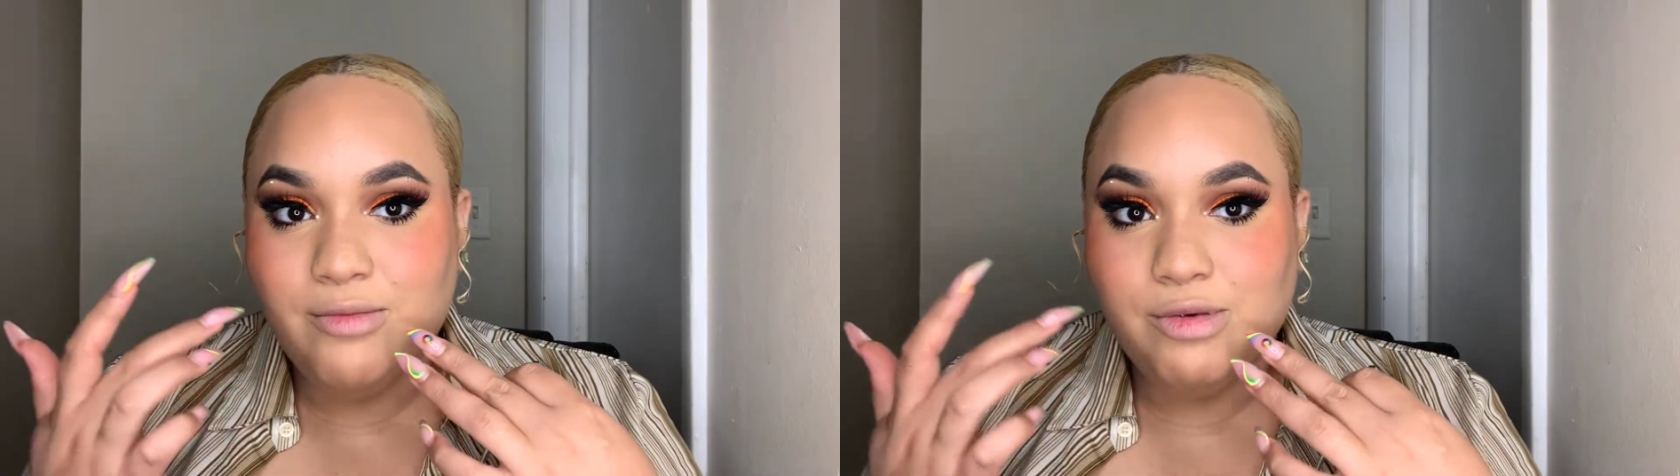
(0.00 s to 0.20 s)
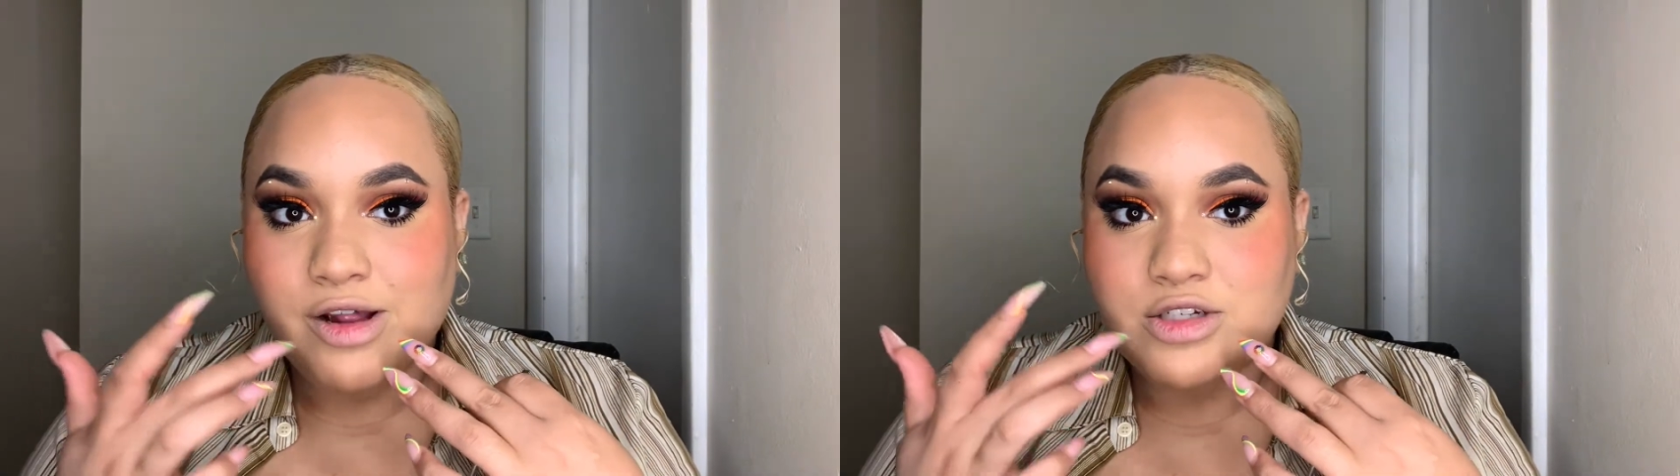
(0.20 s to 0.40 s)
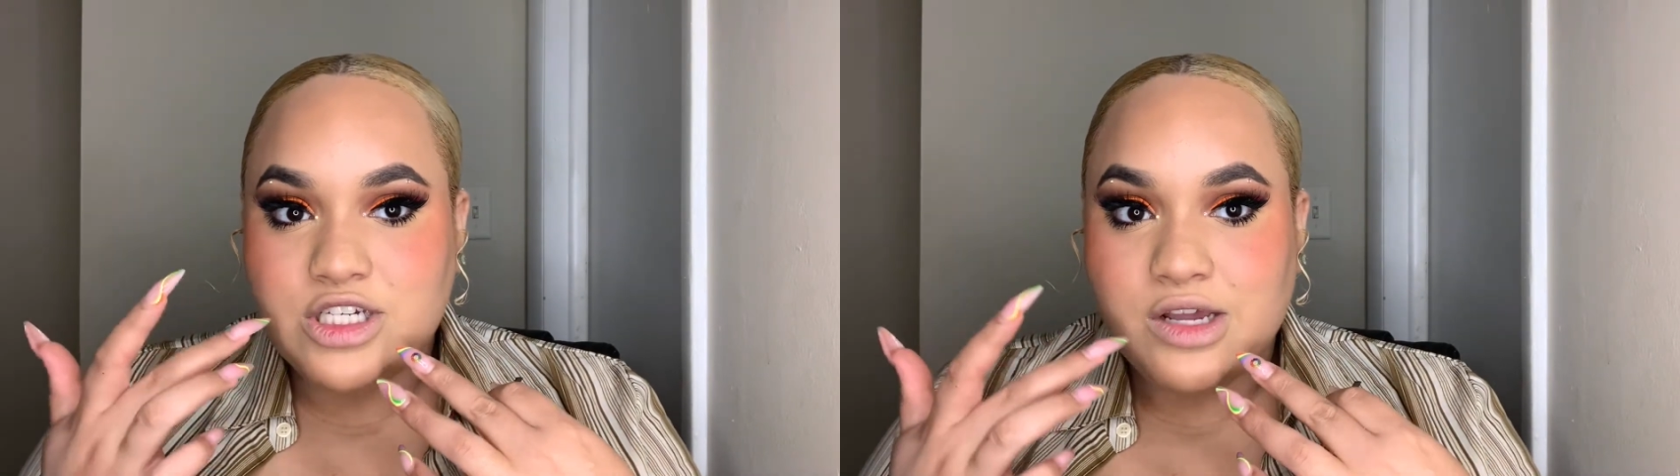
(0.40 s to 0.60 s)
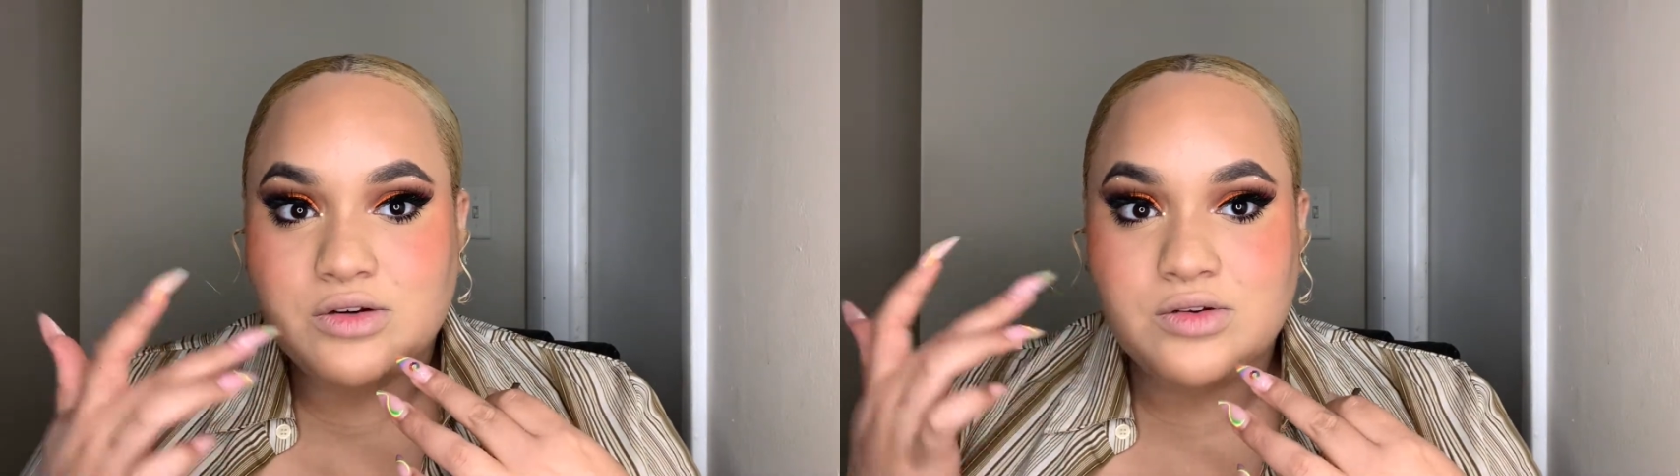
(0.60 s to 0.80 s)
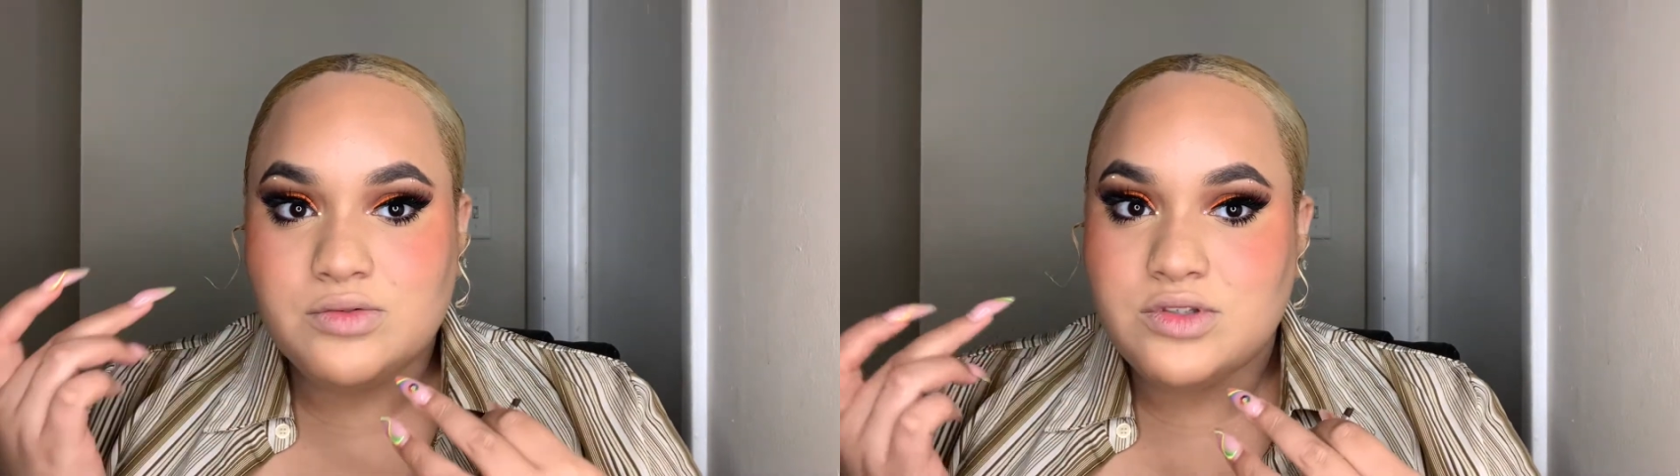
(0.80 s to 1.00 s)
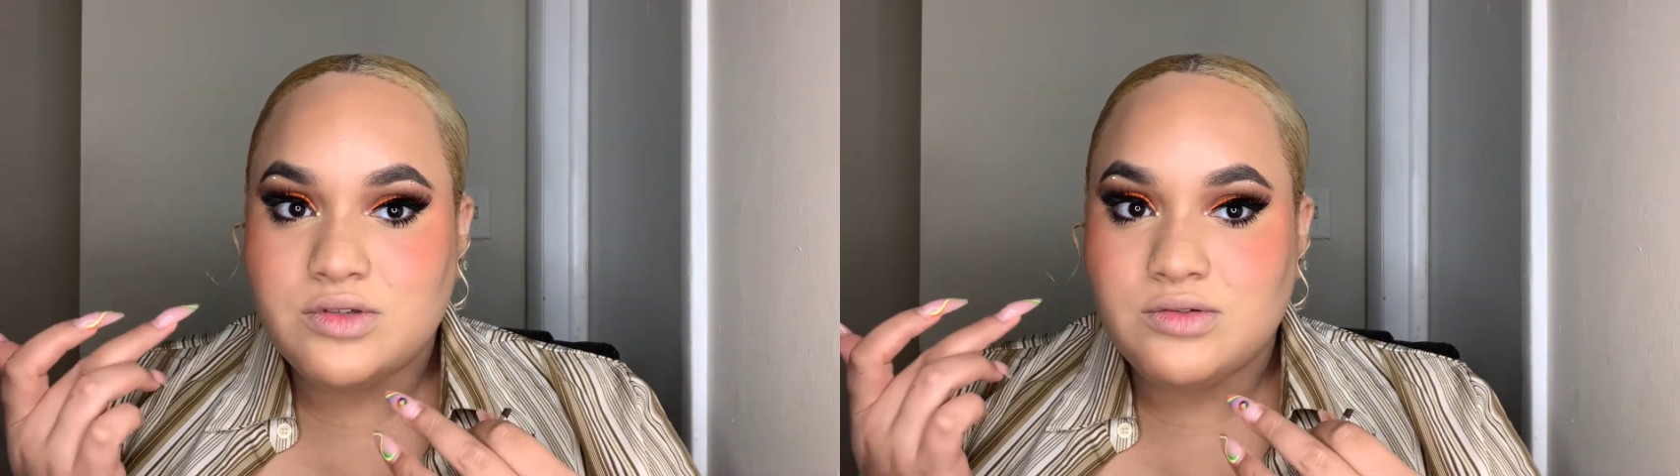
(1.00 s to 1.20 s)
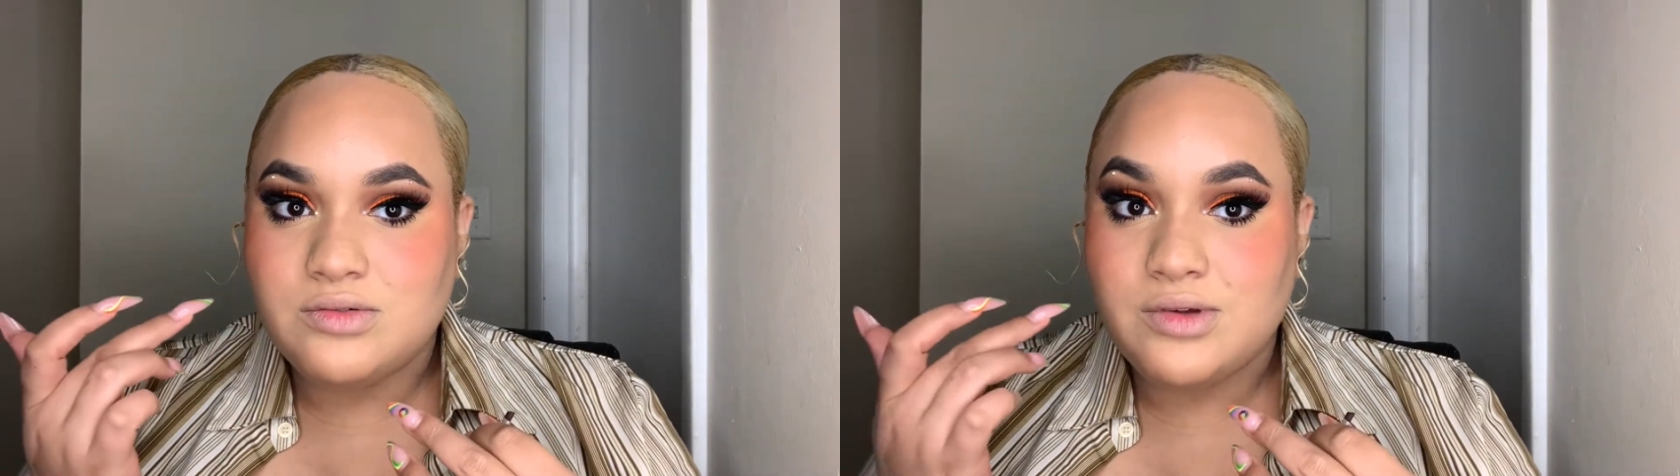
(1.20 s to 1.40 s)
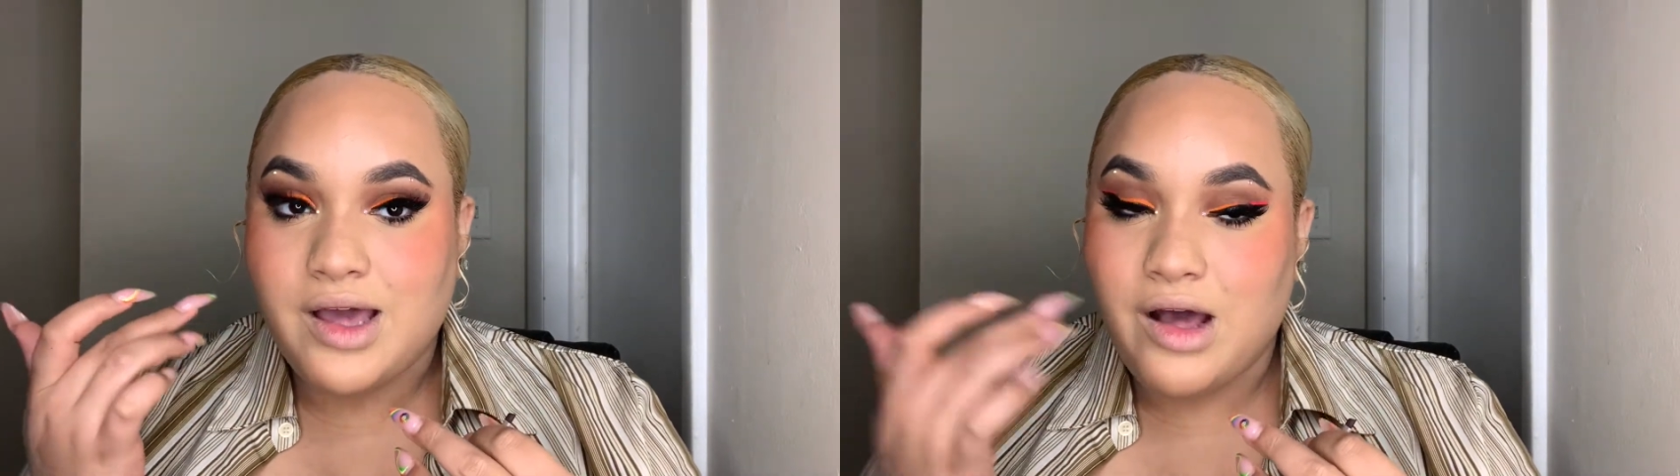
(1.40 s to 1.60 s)
brown shadow to
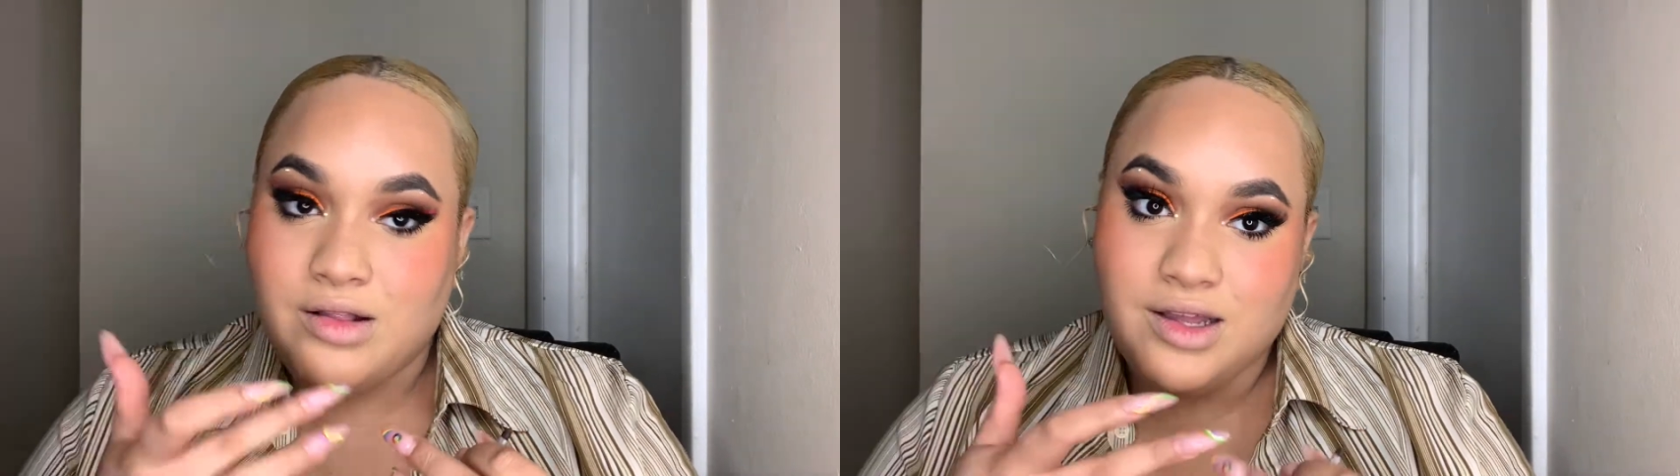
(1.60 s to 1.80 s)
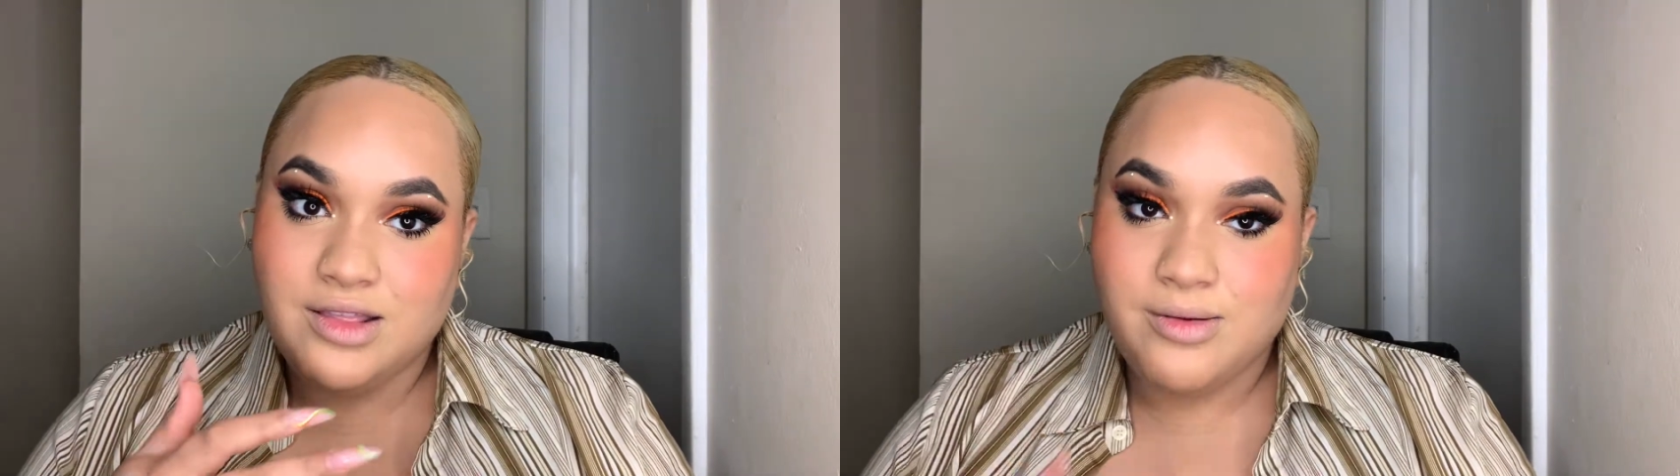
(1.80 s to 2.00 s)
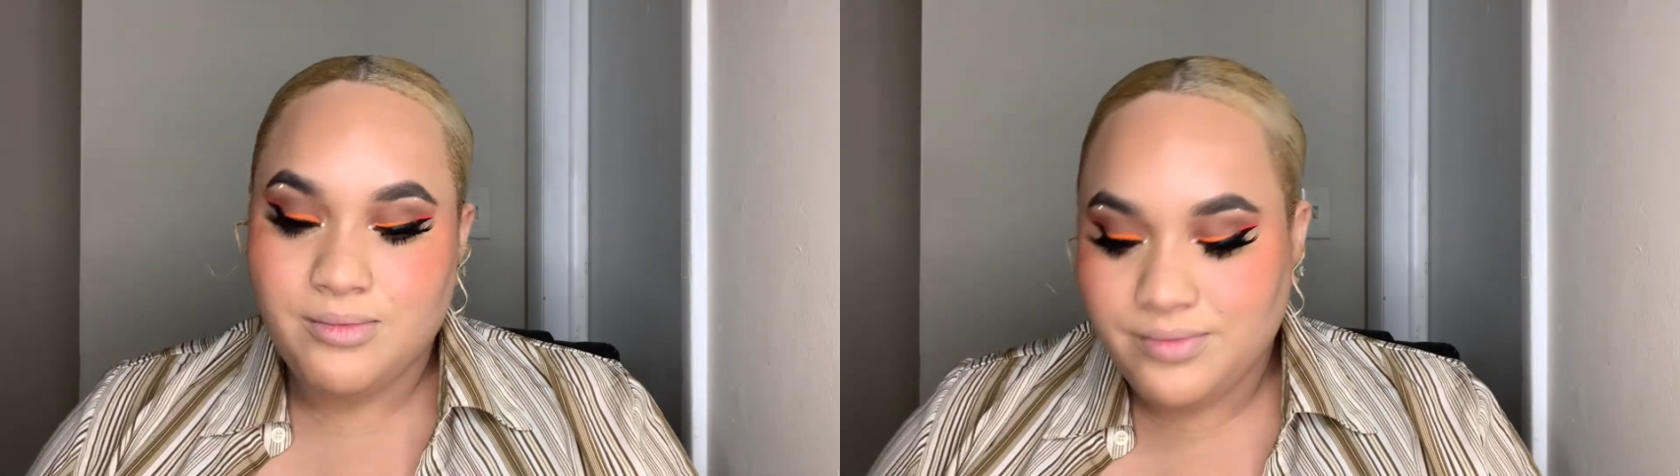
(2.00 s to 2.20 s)
outline them.